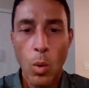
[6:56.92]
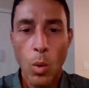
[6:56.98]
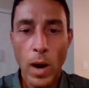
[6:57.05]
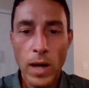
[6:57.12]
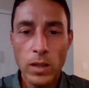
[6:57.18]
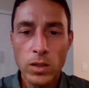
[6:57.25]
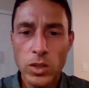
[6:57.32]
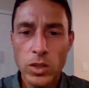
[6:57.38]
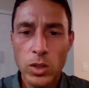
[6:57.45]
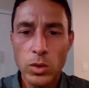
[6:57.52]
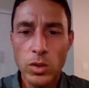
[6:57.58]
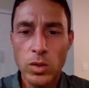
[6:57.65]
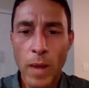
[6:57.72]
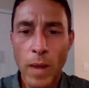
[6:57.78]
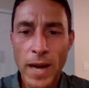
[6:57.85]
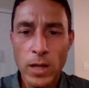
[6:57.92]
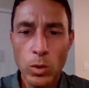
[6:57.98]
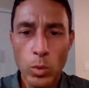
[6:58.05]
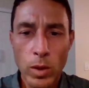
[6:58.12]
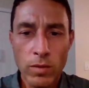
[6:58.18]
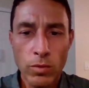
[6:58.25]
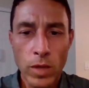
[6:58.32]
Wireless uses
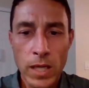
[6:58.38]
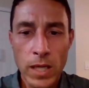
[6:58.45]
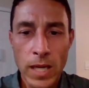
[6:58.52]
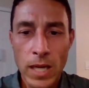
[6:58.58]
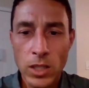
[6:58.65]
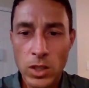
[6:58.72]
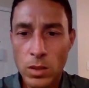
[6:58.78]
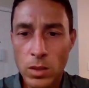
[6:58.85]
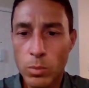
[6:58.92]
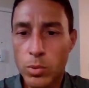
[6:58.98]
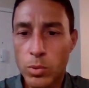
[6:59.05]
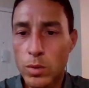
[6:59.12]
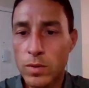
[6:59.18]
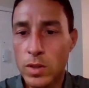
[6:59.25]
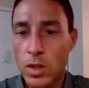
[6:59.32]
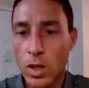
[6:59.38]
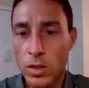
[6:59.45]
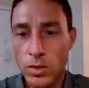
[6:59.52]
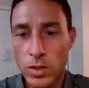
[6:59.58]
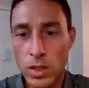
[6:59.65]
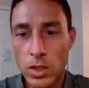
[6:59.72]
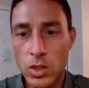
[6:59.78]
microwave radiation, a proven
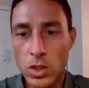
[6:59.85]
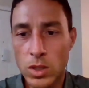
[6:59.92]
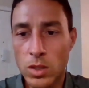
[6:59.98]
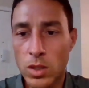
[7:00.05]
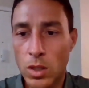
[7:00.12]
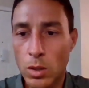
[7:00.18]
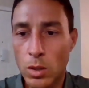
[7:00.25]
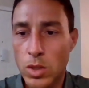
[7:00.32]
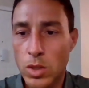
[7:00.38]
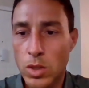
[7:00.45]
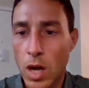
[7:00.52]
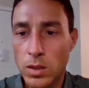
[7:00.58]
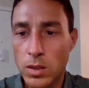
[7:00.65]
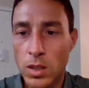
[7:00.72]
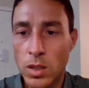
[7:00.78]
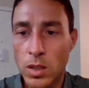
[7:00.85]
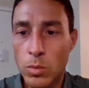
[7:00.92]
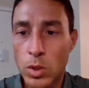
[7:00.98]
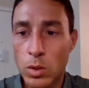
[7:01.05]
carcinogen, neurotoxin, and